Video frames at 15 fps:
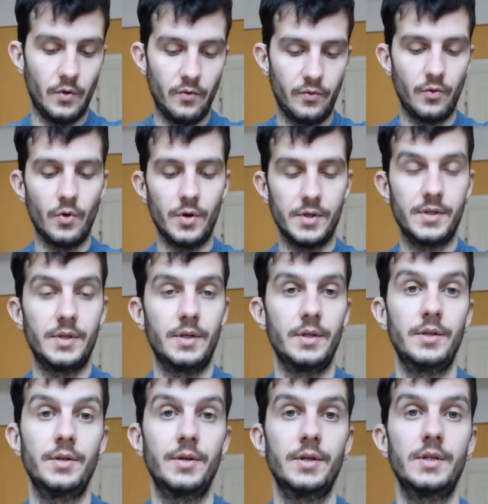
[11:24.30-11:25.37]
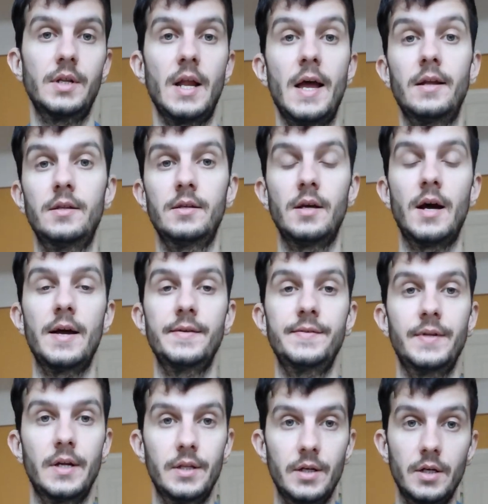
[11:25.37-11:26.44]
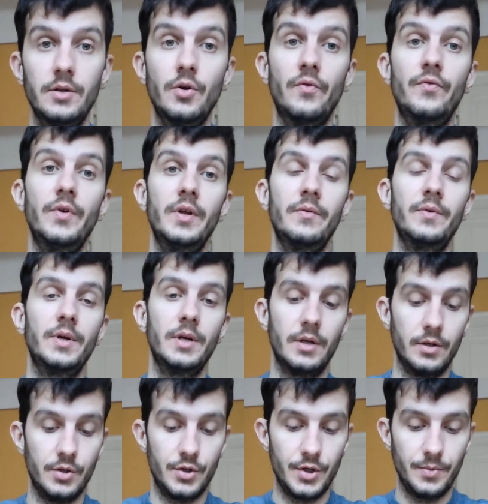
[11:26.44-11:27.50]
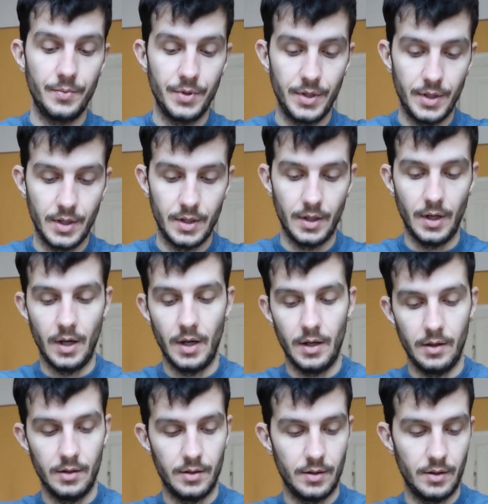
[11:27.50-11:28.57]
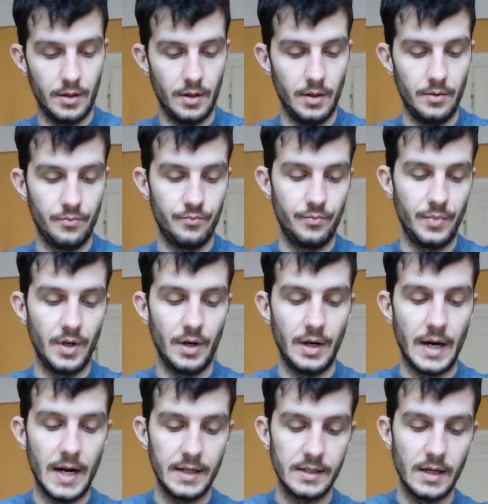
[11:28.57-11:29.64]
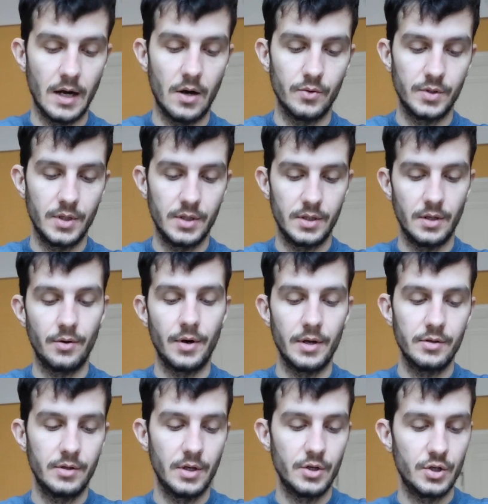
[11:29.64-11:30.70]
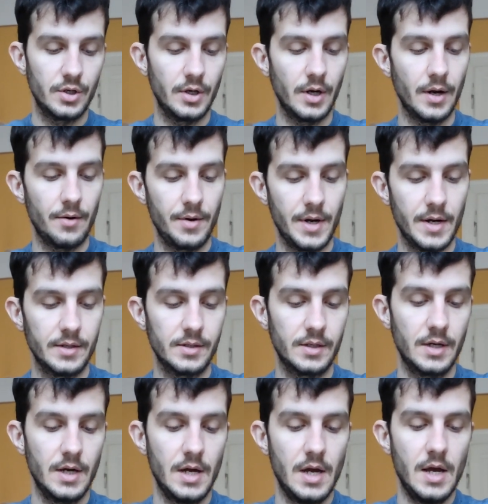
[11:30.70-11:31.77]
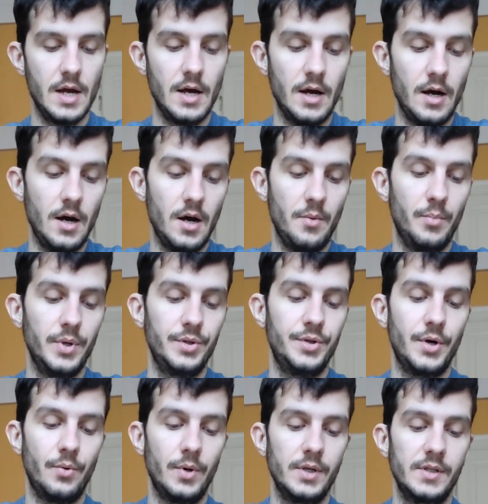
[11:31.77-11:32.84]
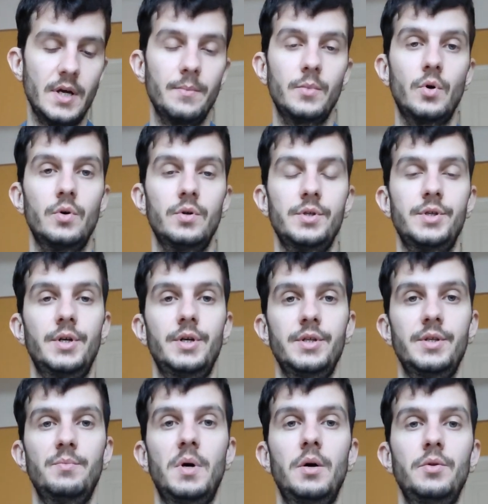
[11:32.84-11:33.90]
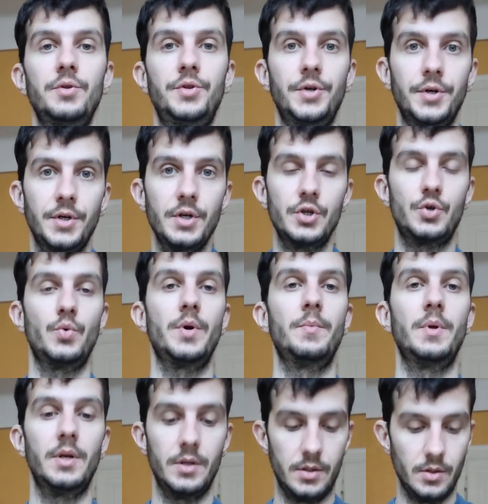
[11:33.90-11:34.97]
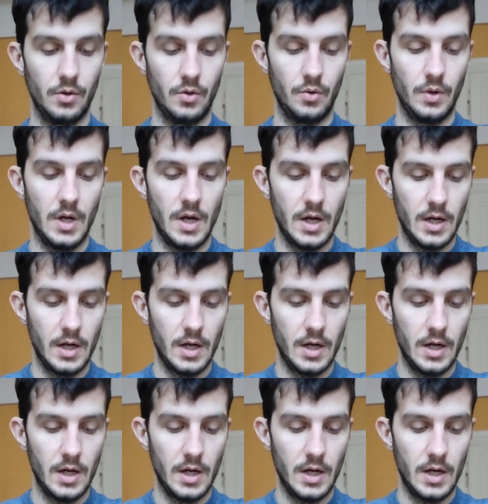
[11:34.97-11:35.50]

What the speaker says: of course, Turks like the high standard of living in Germany and their nice houses in residential areas. But there were some concerns about the Turkish women. So